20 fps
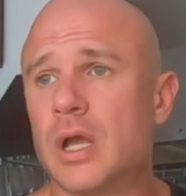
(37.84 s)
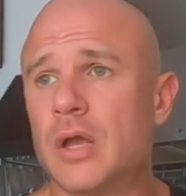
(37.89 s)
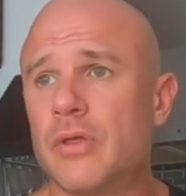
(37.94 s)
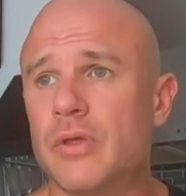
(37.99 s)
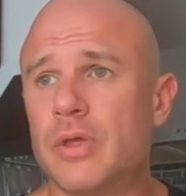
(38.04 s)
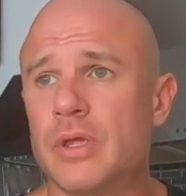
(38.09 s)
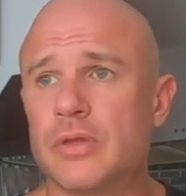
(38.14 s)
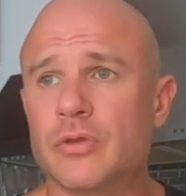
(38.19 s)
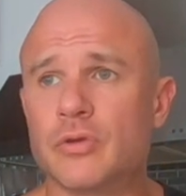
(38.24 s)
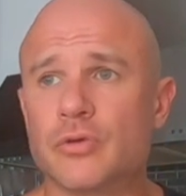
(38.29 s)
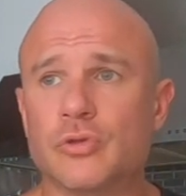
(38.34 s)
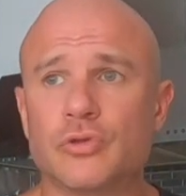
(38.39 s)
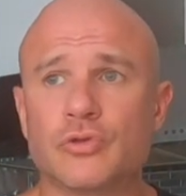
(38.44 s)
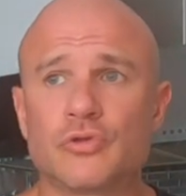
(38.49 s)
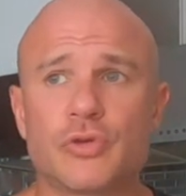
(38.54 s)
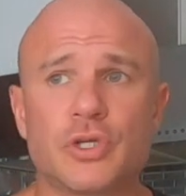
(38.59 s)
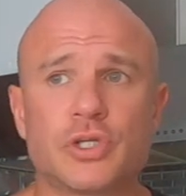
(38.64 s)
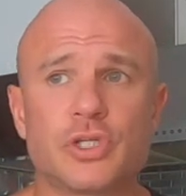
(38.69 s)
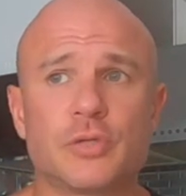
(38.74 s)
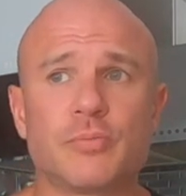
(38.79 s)
in their
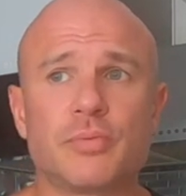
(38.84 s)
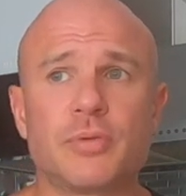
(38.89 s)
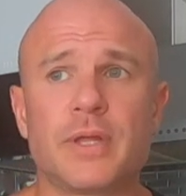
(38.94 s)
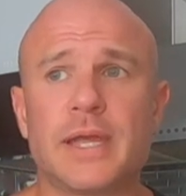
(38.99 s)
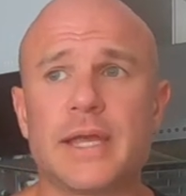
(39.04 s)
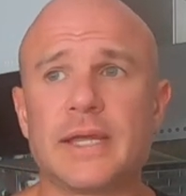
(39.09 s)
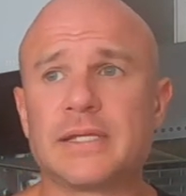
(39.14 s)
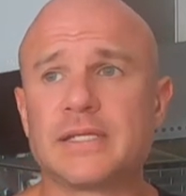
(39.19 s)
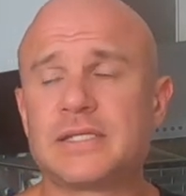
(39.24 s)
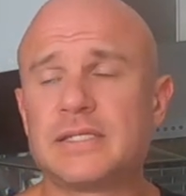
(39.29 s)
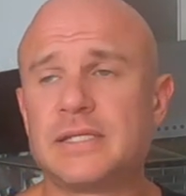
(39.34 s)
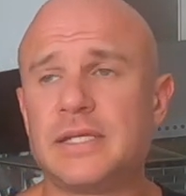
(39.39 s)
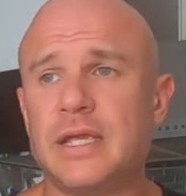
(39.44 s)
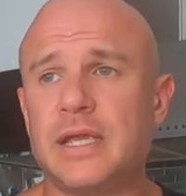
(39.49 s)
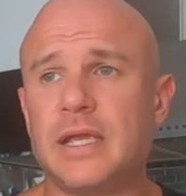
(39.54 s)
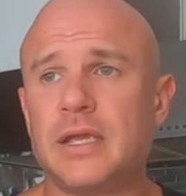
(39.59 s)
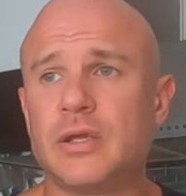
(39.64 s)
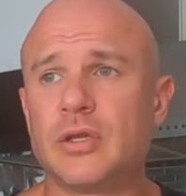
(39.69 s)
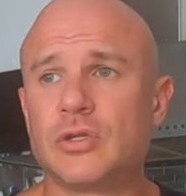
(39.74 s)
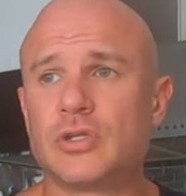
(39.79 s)
nutrition plans,
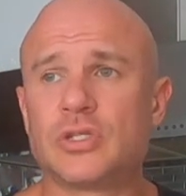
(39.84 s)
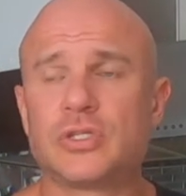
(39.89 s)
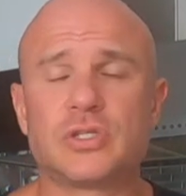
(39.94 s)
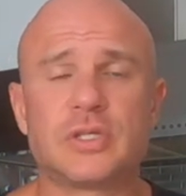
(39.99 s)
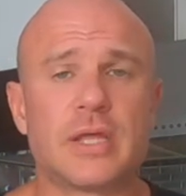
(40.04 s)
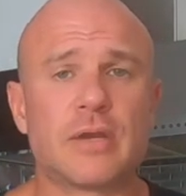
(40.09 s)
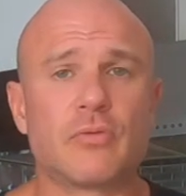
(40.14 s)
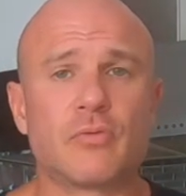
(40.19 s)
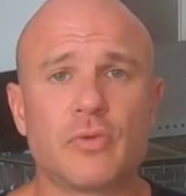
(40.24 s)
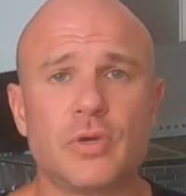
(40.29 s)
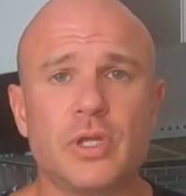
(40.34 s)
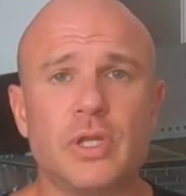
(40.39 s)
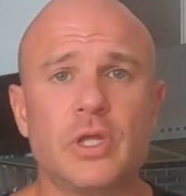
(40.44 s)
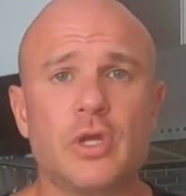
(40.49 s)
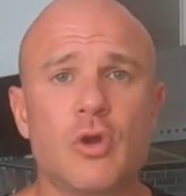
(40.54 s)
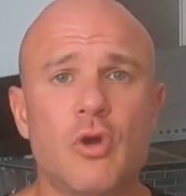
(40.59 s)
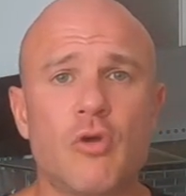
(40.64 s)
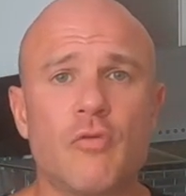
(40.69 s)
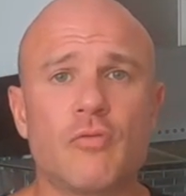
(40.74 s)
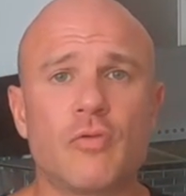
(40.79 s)
seeing just that really
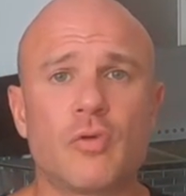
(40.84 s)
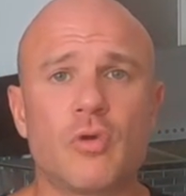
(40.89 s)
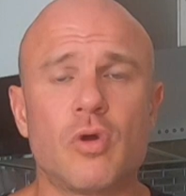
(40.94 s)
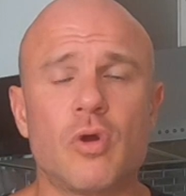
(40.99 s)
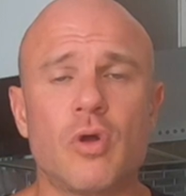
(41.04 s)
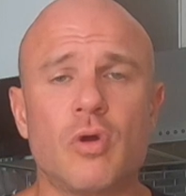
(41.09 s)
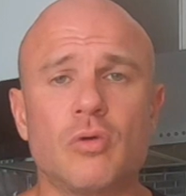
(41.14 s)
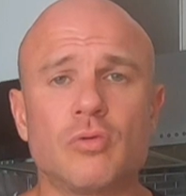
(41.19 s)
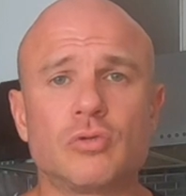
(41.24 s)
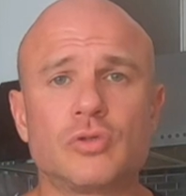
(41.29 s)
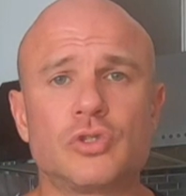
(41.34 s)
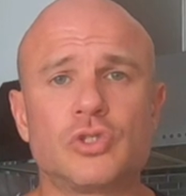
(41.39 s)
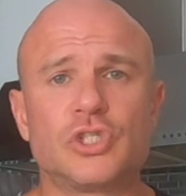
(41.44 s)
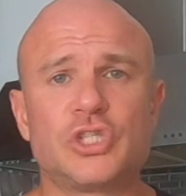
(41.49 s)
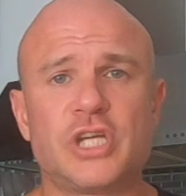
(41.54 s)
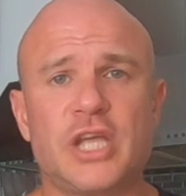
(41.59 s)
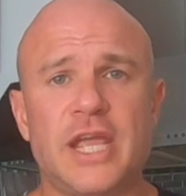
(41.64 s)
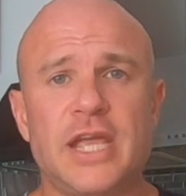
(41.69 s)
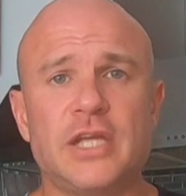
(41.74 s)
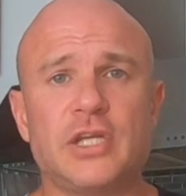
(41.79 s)
overall
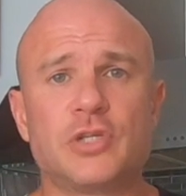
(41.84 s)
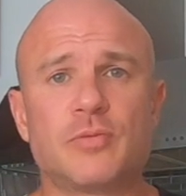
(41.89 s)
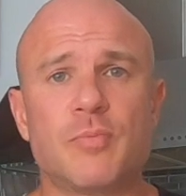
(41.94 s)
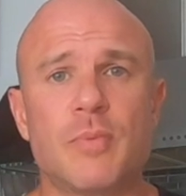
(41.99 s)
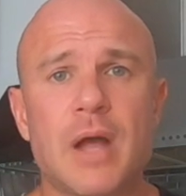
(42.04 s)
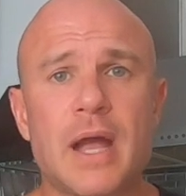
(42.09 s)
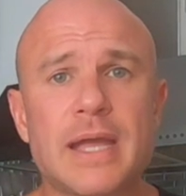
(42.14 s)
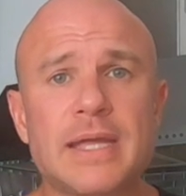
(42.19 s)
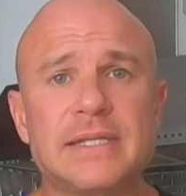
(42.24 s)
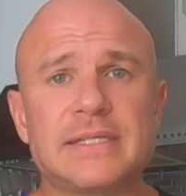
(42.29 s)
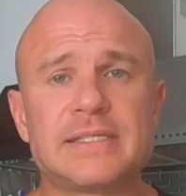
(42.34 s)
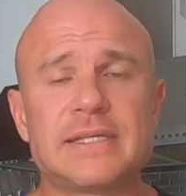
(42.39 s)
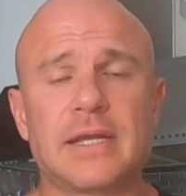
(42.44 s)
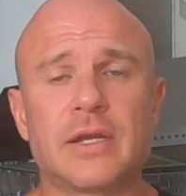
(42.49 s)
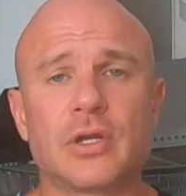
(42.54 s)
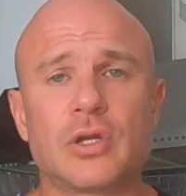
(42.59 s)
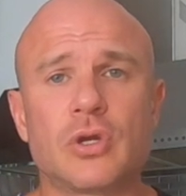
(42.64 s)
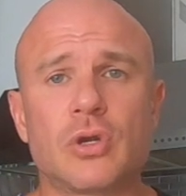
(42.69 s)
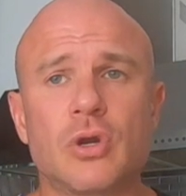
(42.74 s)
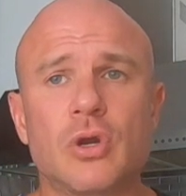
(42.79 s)
change mindset
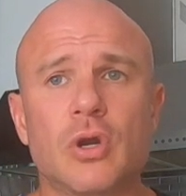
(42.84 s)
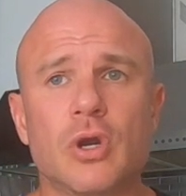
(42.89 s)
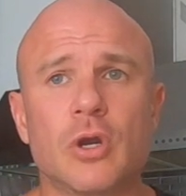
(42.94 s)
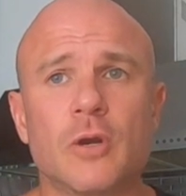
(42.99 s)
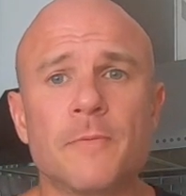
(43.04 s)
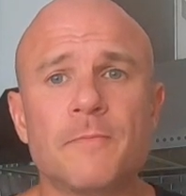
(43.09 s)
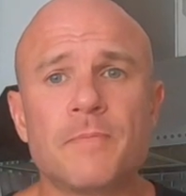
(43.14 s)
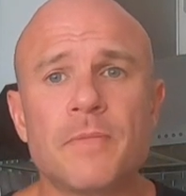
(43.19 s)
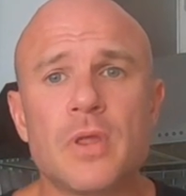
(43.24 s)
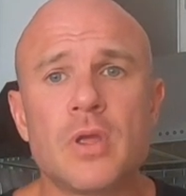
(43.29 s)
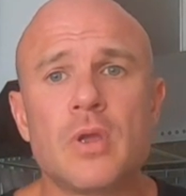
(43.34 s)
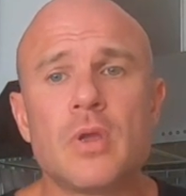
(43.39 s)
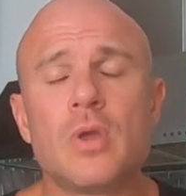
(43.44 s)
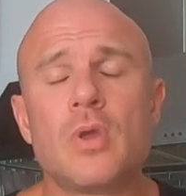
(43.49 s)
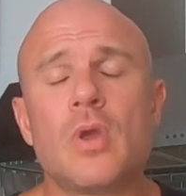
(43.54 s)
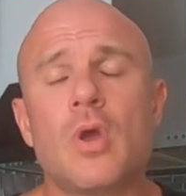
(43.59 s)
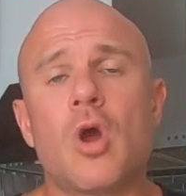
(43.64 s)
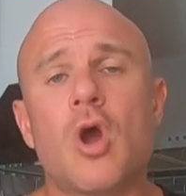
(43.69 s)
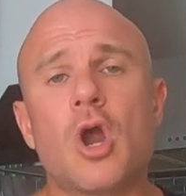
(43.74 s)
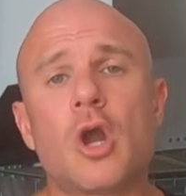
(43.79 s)
occur,
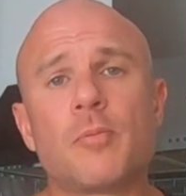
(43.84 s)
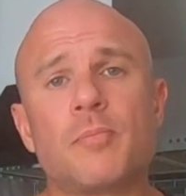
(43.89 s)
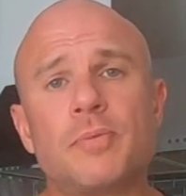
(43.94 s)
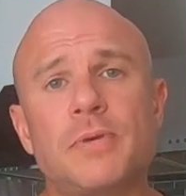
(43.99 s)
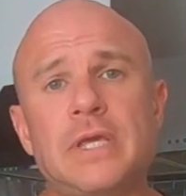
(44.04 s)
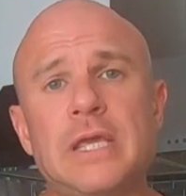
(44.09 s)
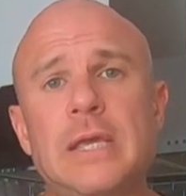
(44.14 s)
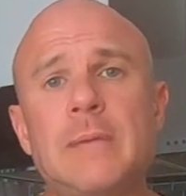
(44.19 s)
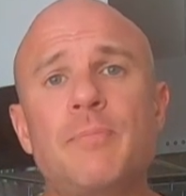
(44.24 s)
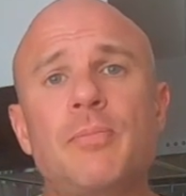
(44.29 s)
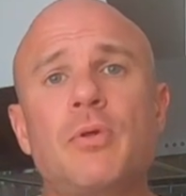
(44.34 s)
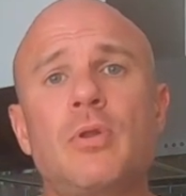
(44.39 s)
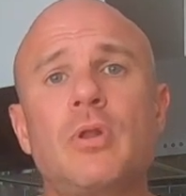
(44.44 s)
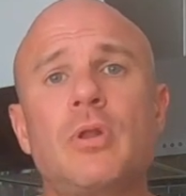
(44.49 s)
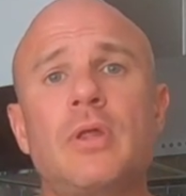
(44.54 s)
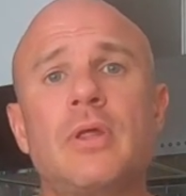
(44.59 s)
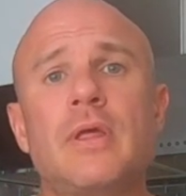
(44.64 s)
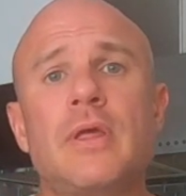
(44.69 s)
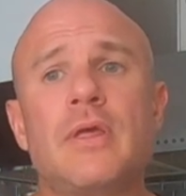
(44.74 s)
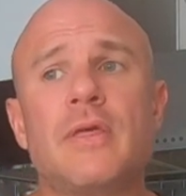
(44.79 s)
are
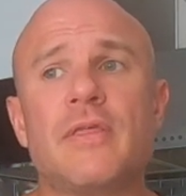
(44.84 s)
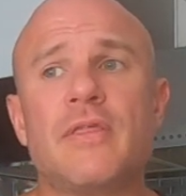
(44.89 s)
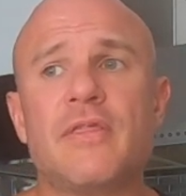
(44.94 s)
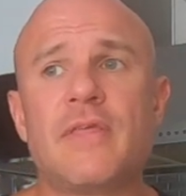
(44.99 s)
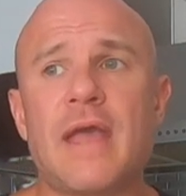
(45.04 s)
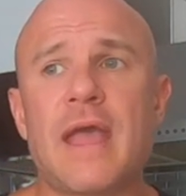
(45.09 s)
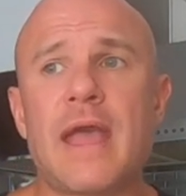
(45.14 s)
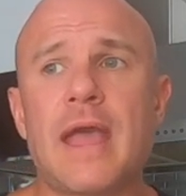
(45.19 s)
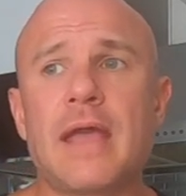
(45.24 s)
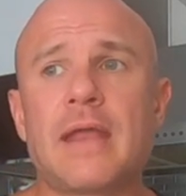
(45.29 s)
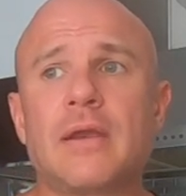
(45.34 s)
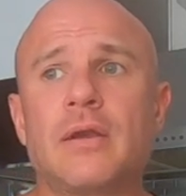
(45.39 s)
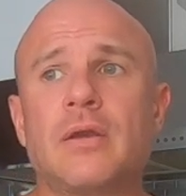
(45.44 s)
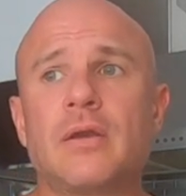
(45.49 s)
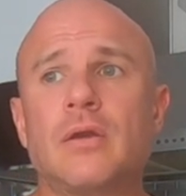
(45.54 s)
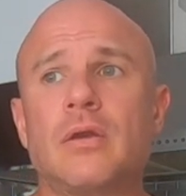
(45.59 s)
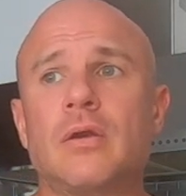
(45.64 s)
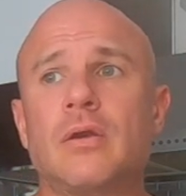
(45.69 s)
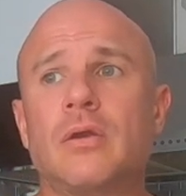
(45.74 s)
people that